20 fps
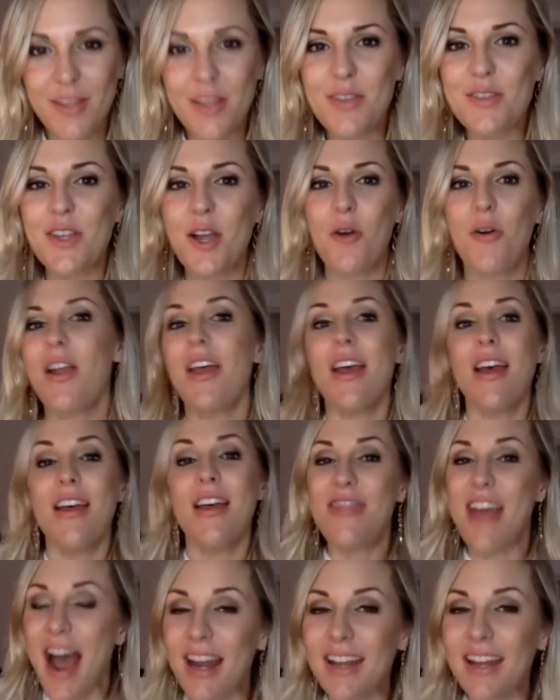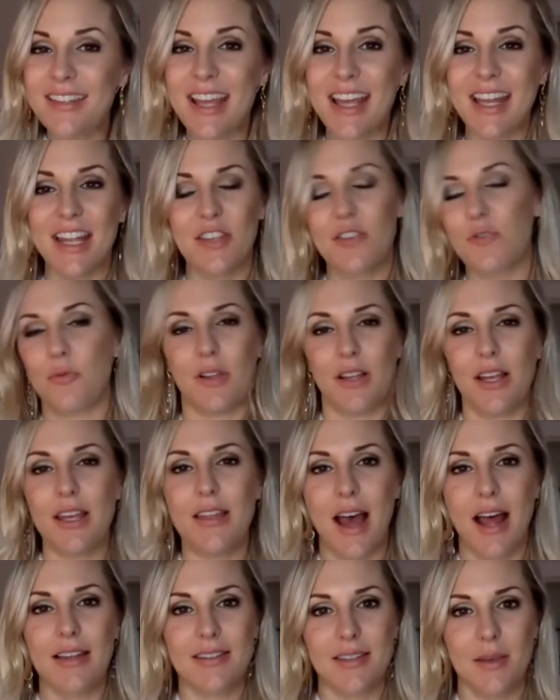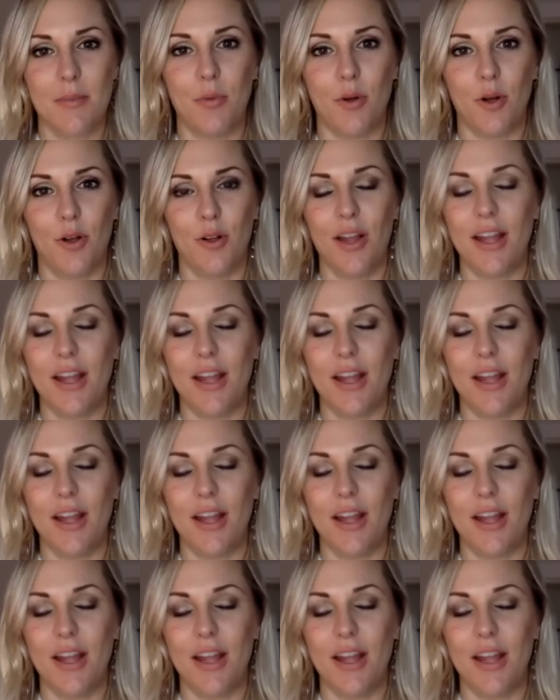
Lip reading: So that is it. It is really that simple.